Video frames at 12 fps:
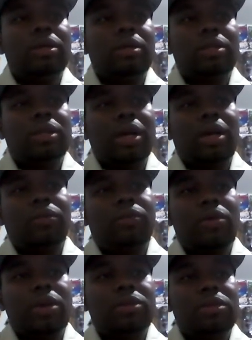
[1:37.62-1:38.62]
This guy,
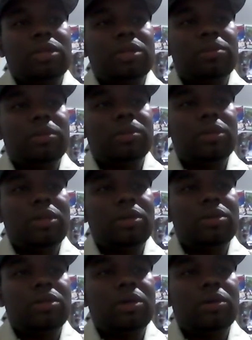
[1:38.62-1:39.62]
46
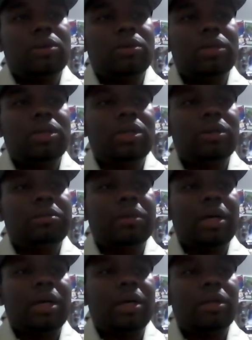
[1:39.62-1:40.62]
years old, he left
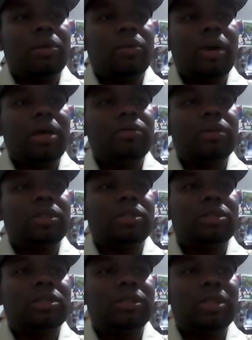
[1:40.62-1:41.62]
behind a wife and
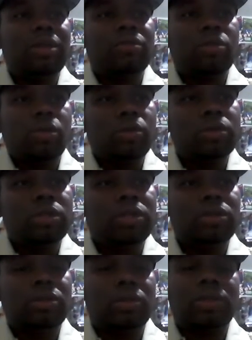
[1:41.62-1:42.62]
several
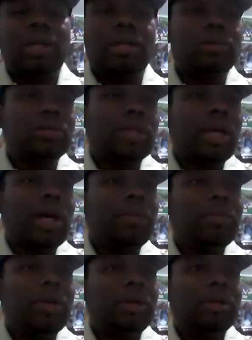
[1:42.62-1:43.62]
children. They don't say how
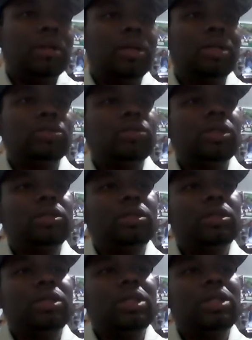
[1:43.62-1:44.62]
many.
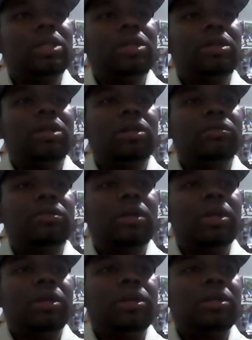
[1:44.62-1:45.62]
Interestingly enough,
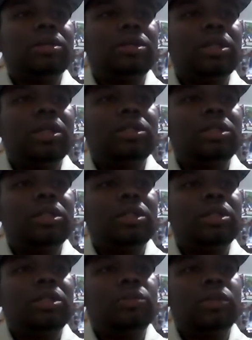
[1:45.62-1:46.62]
this guy said
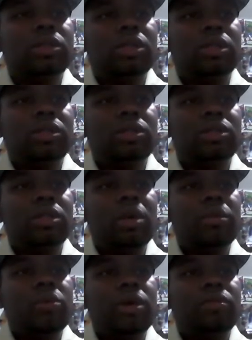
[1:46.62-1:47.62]
that he was going to
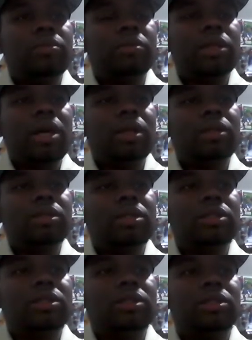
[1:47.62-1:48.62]
step away from
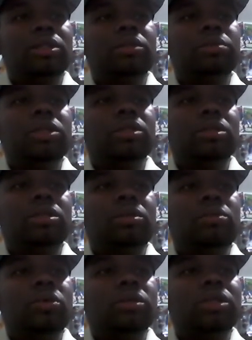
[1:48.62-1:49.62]
politics and spend a
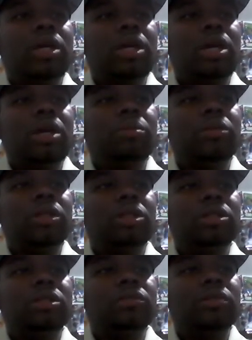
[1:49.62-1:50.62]
little more time with
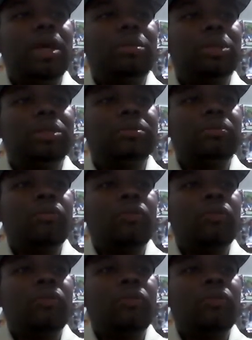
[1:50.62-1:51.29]
his family.